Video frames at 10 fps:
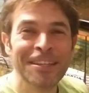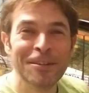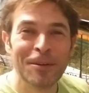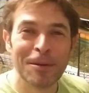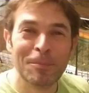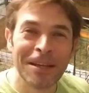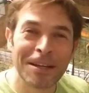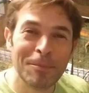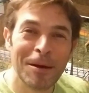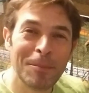You want to pick
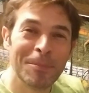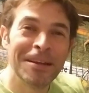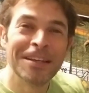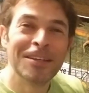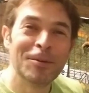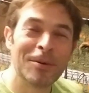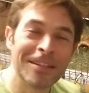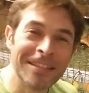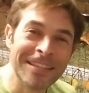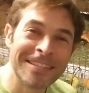them up. You want
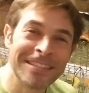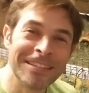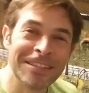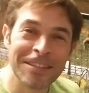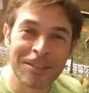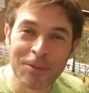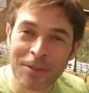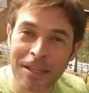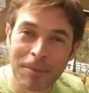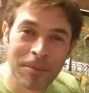to listen to
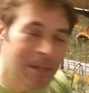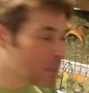them.